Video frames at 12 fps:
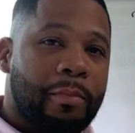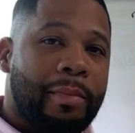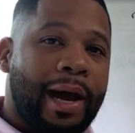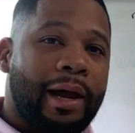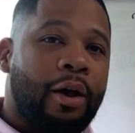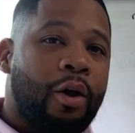to
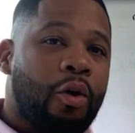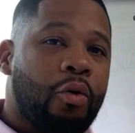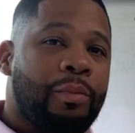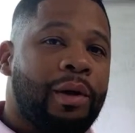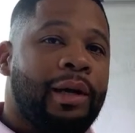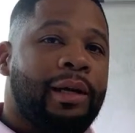buy a
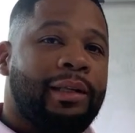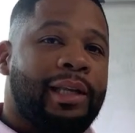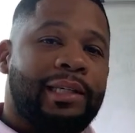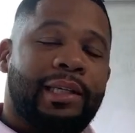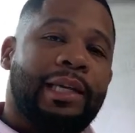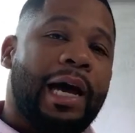home.
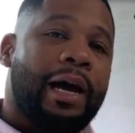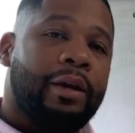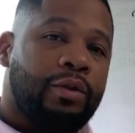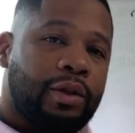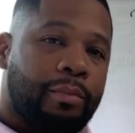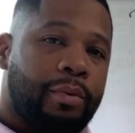This is how
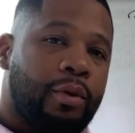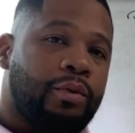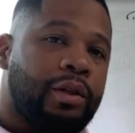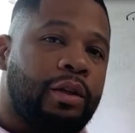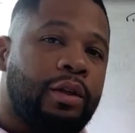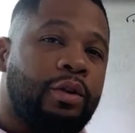you're
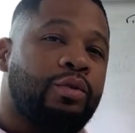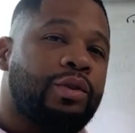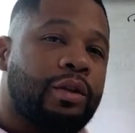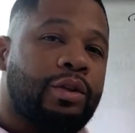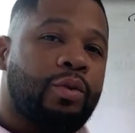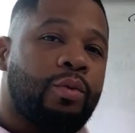supposed to use
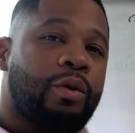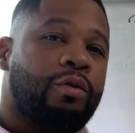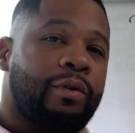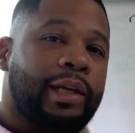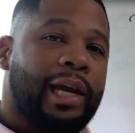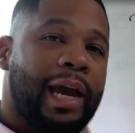a
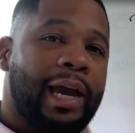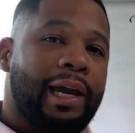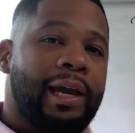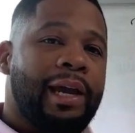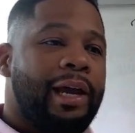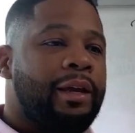203K.
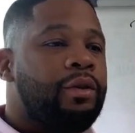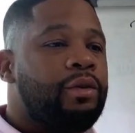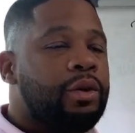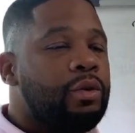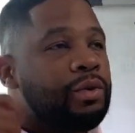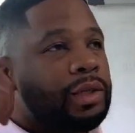And you're
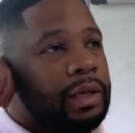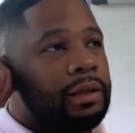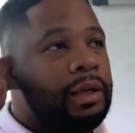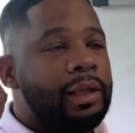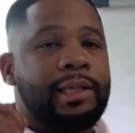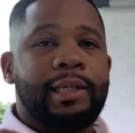
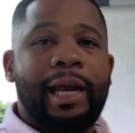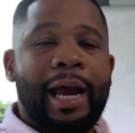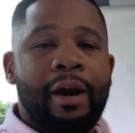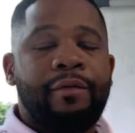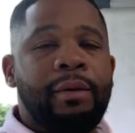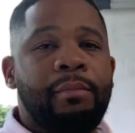using, listen,
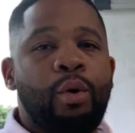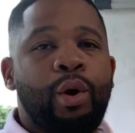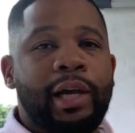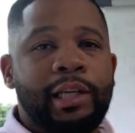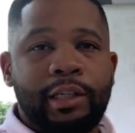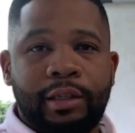every
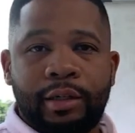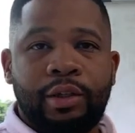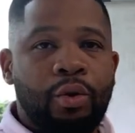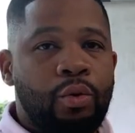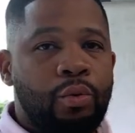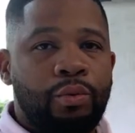mortgage is a
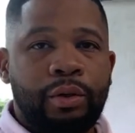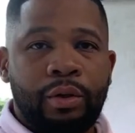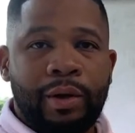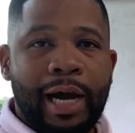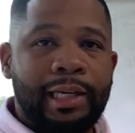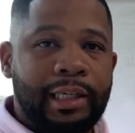tool. You
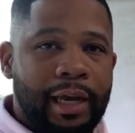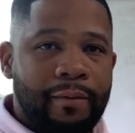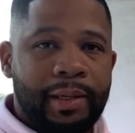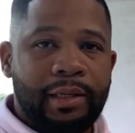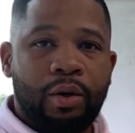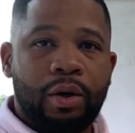guys hear
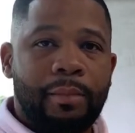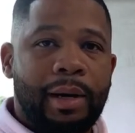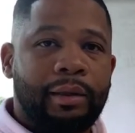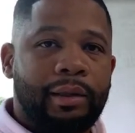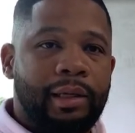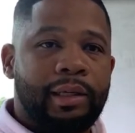me talk
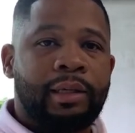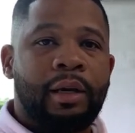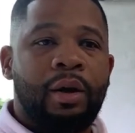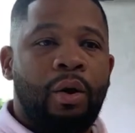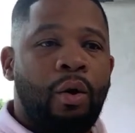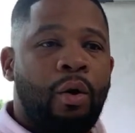about this
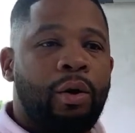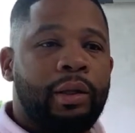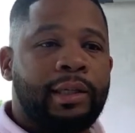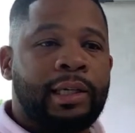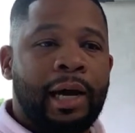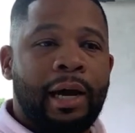all
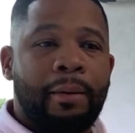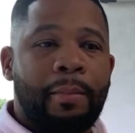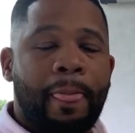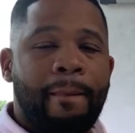the time.